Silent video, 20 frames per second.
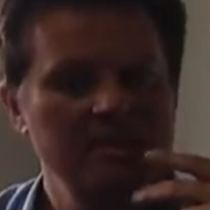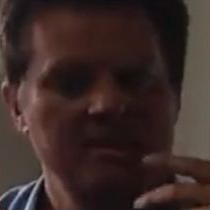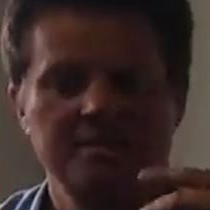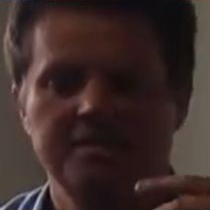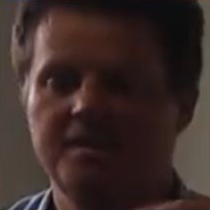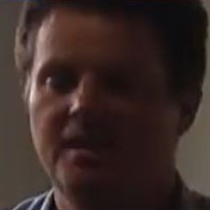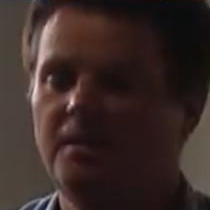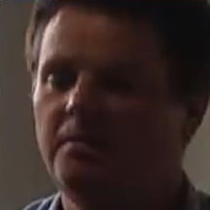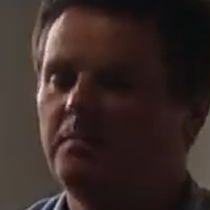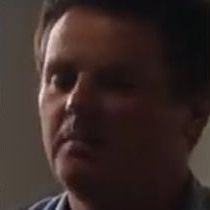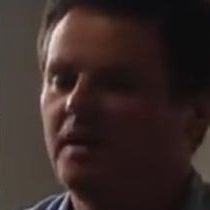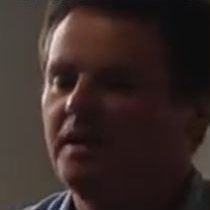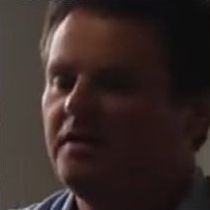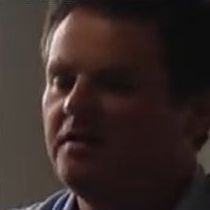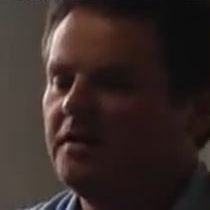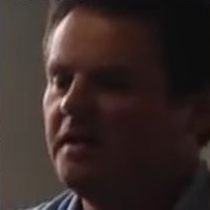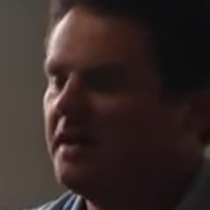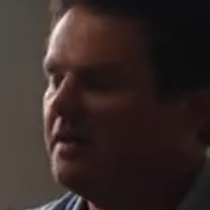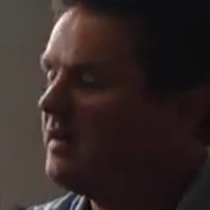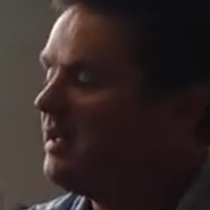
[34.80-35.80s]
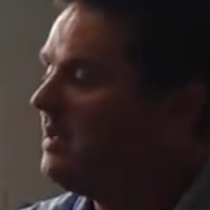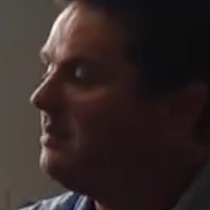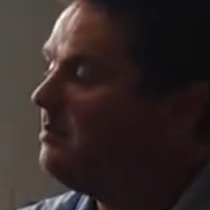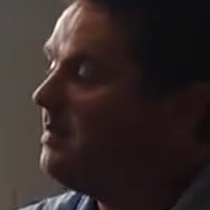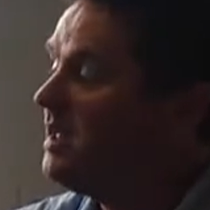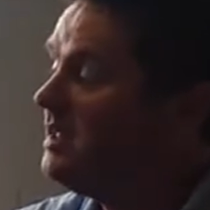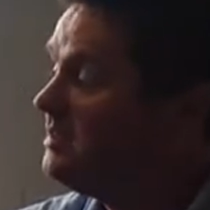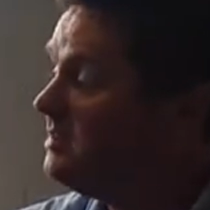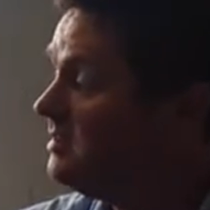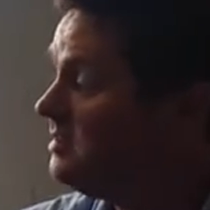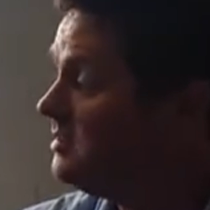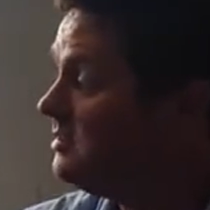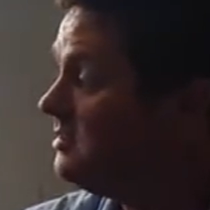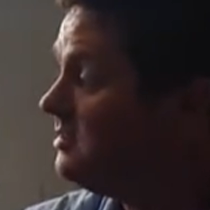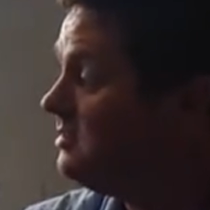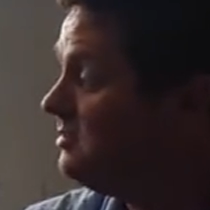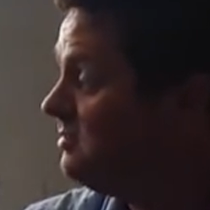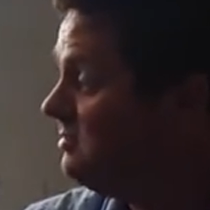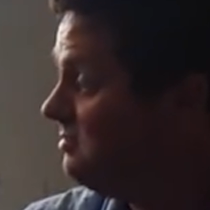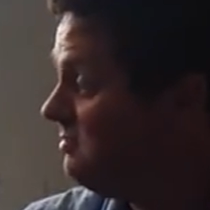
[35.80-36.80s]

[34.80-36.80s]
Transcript: Some might think that matters.